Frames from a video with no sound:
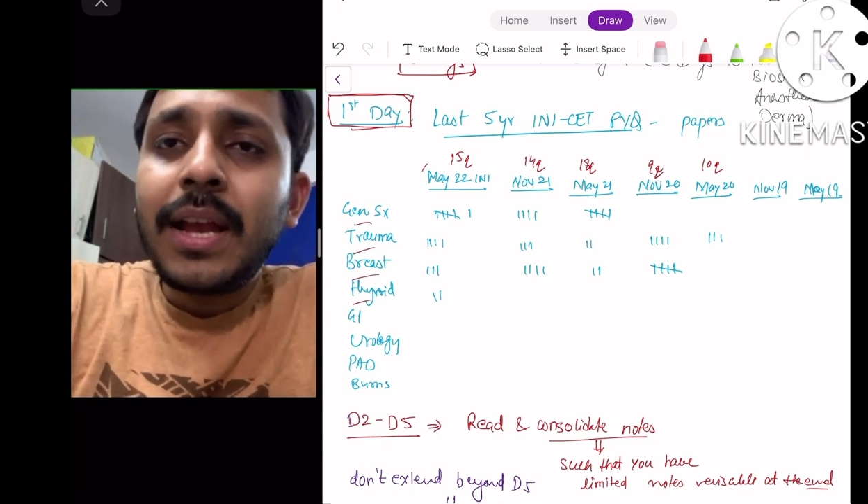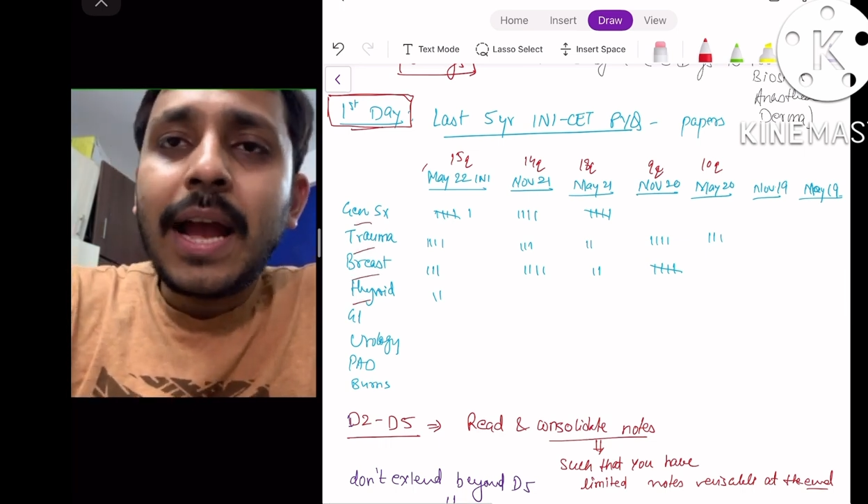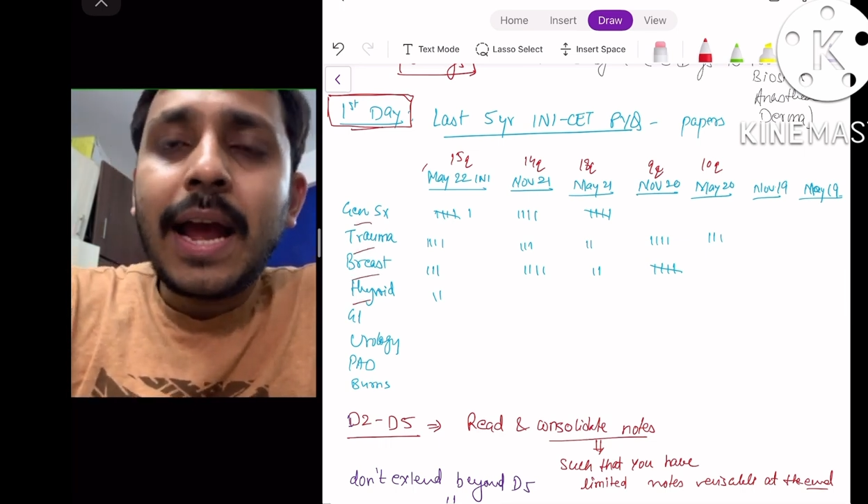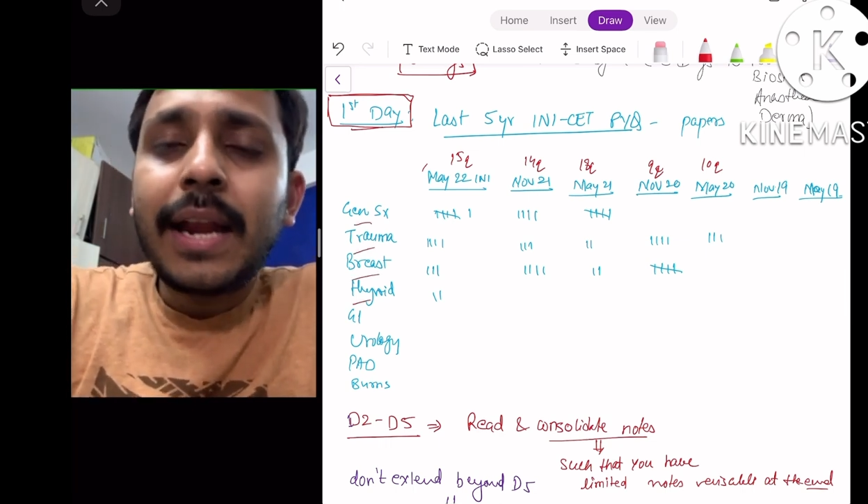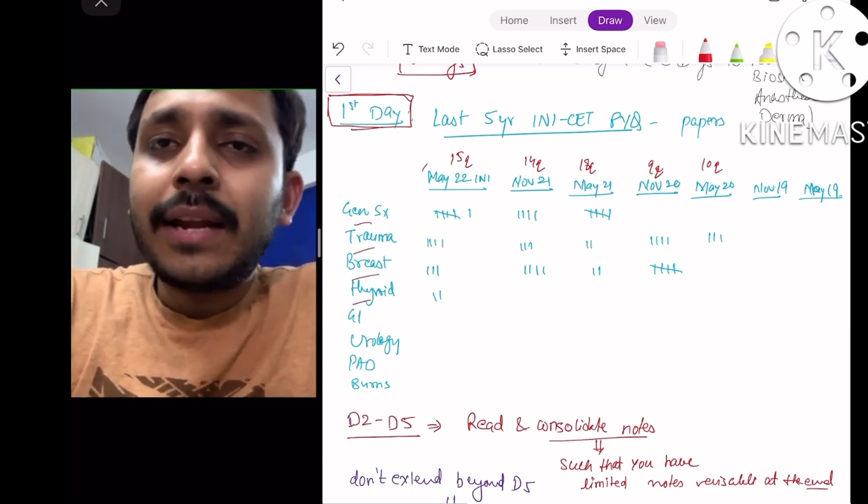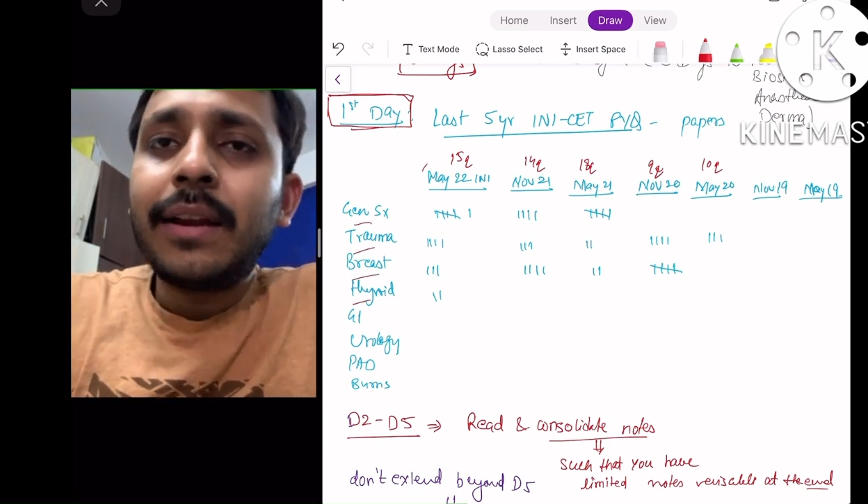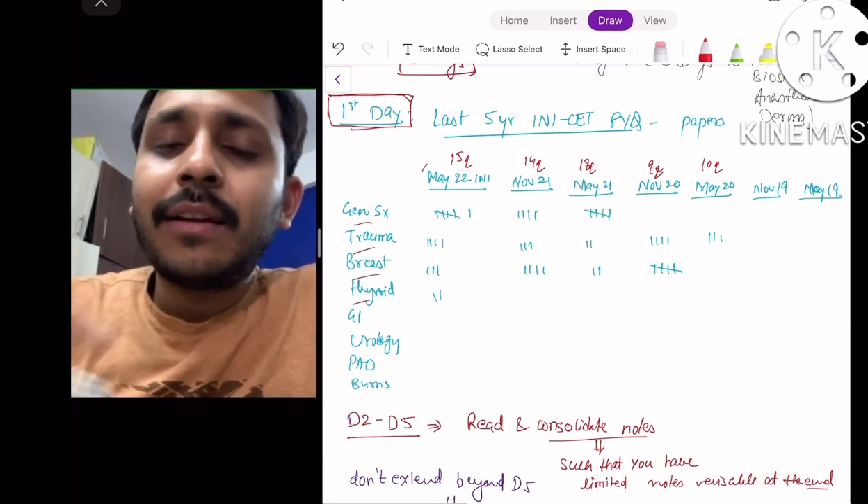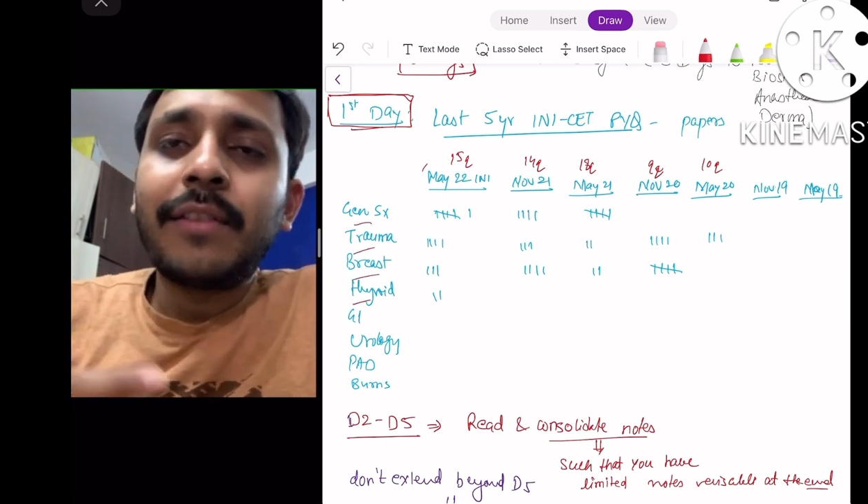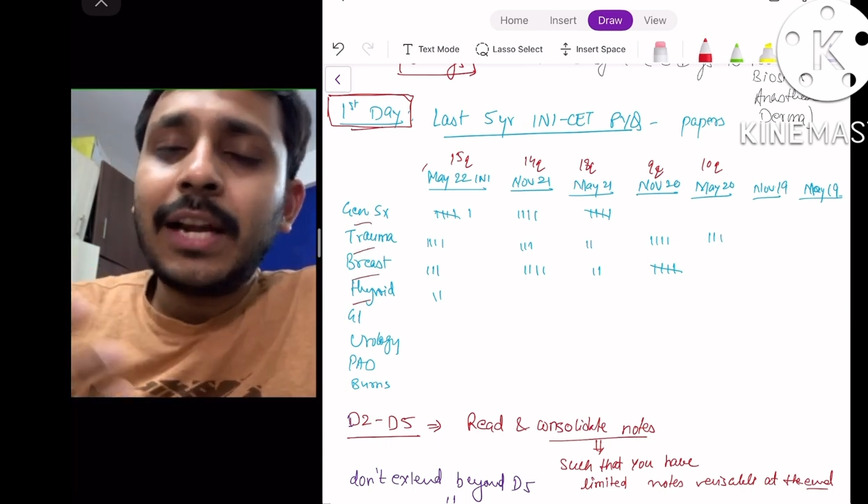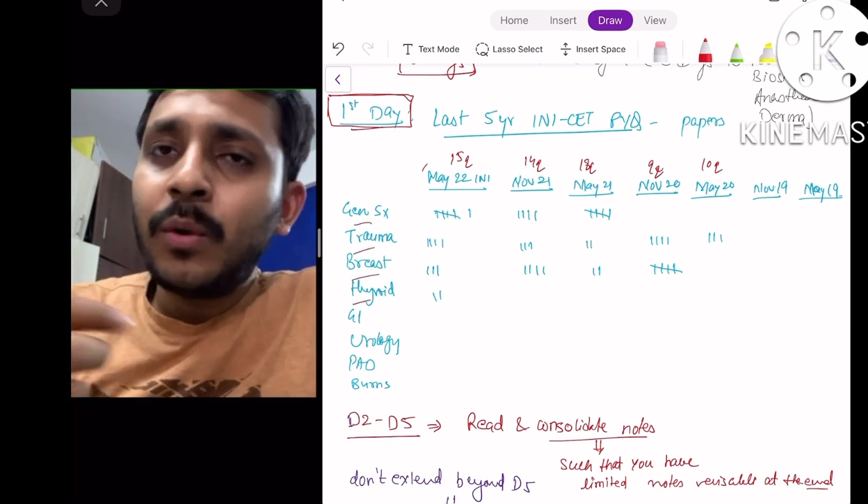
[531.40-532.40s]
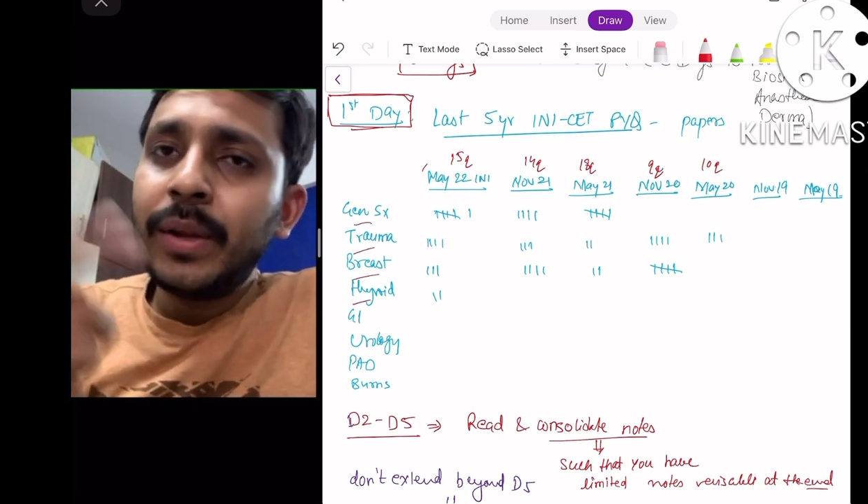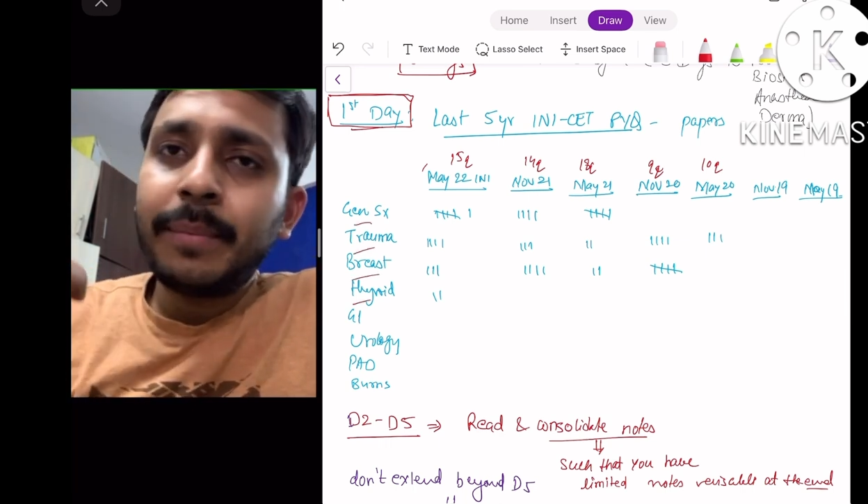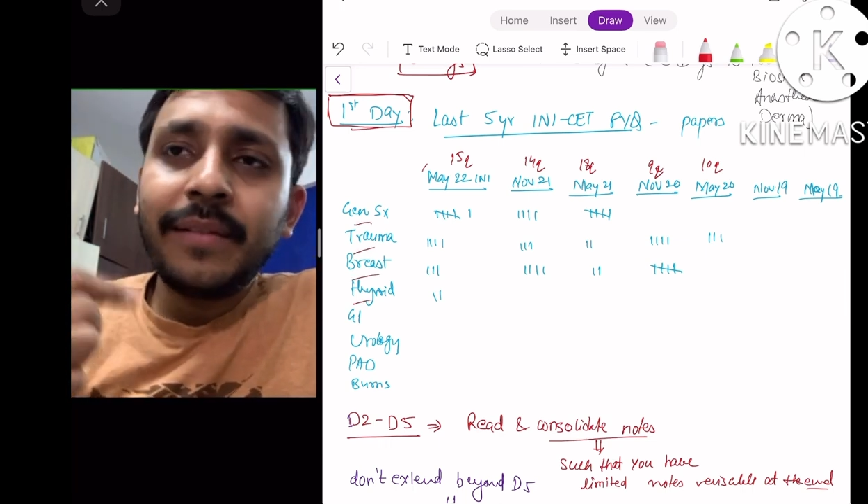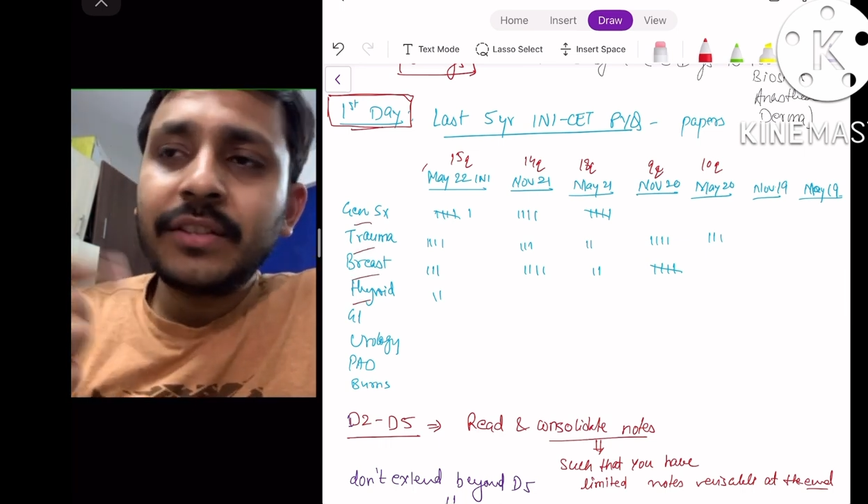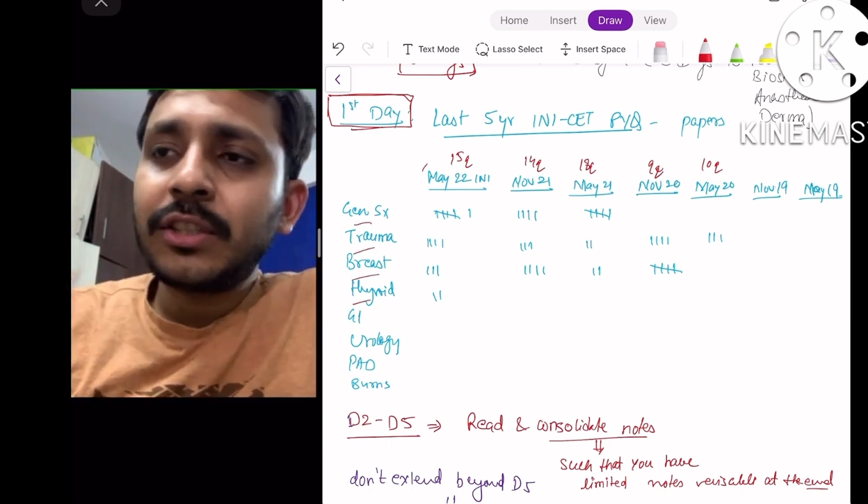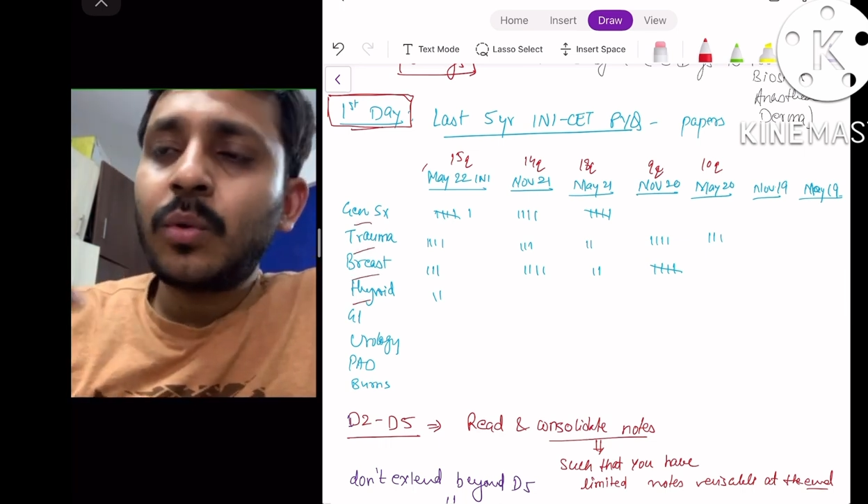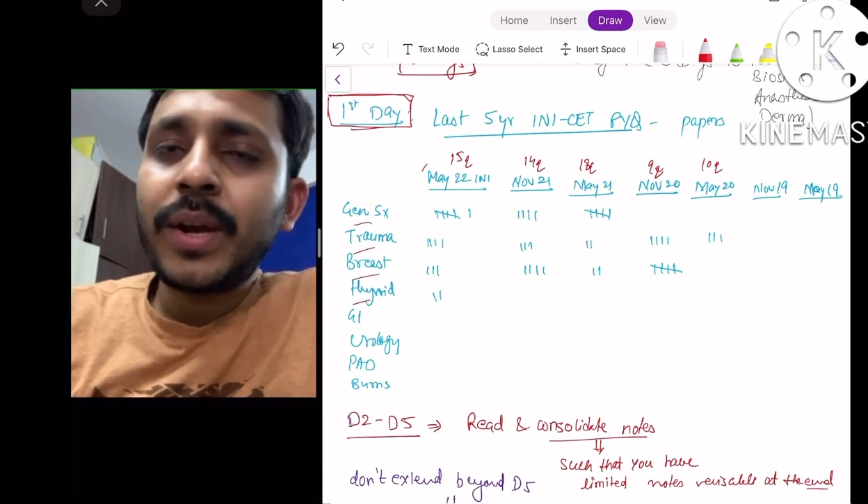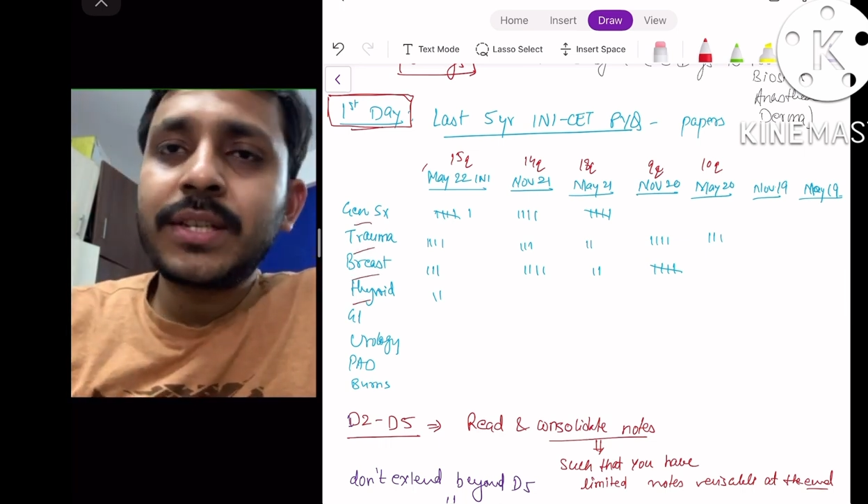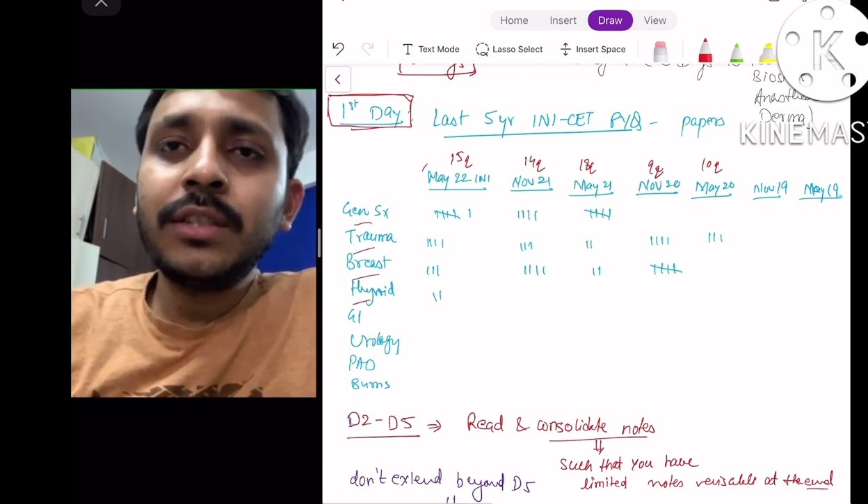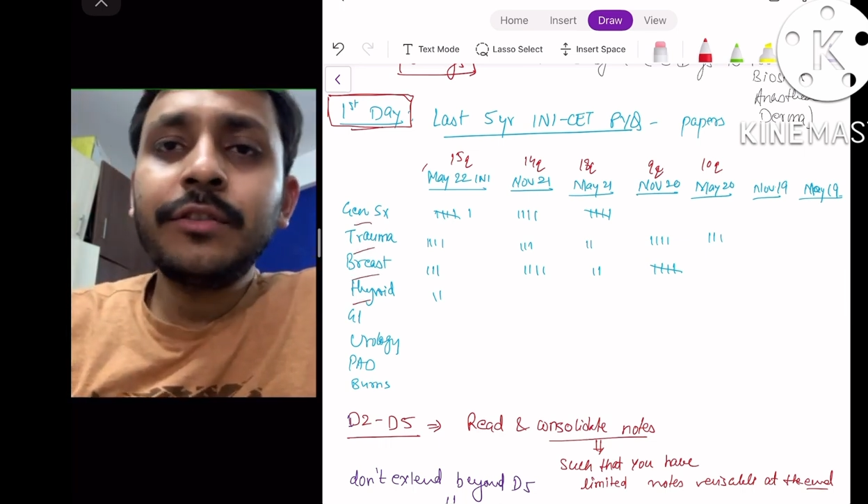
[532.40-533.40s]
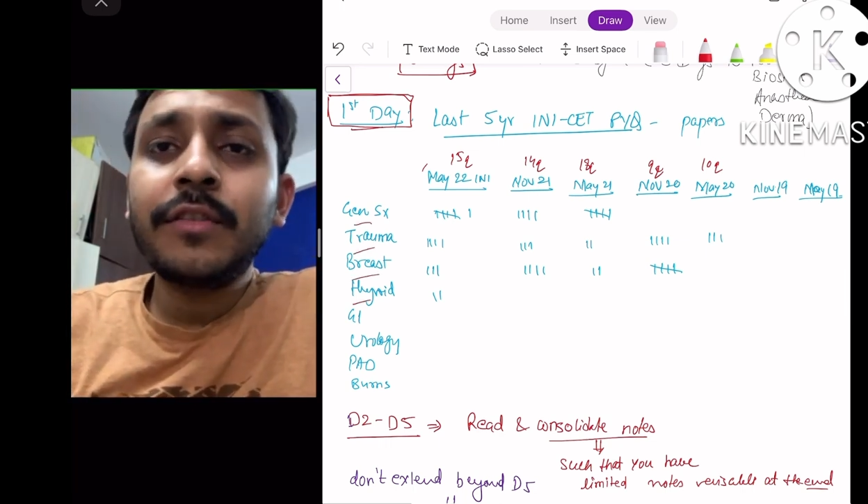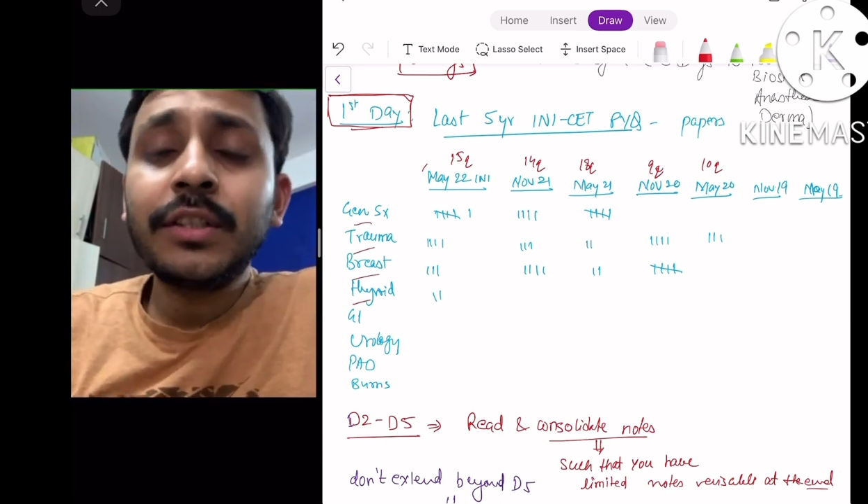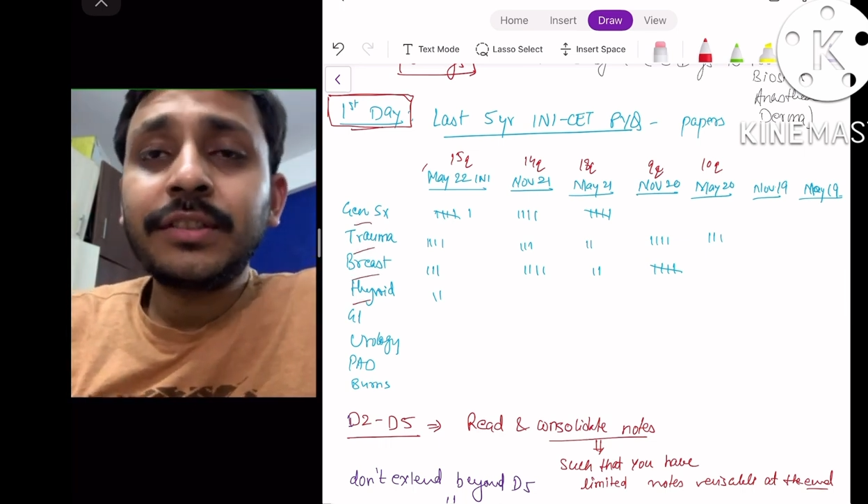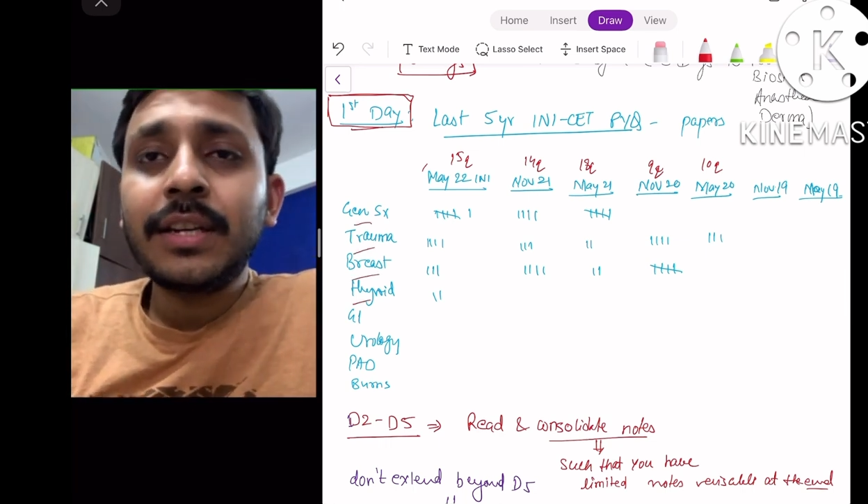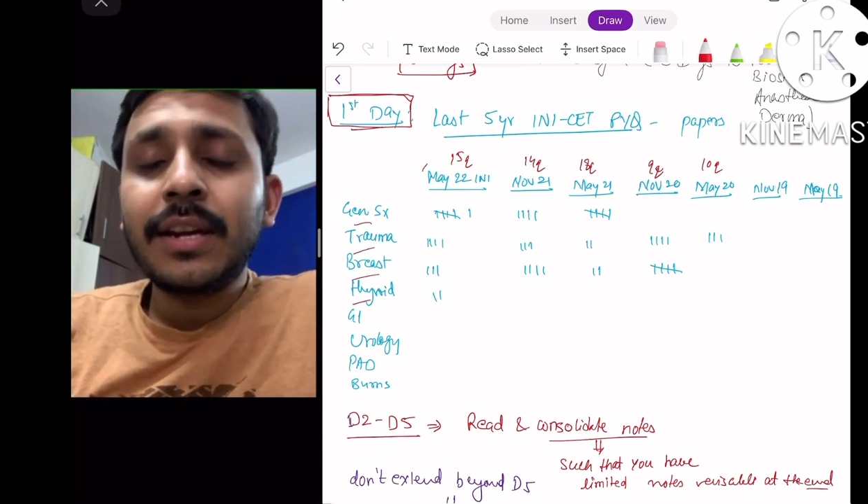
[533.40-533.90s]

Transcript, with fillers: And while doing previous year questions, first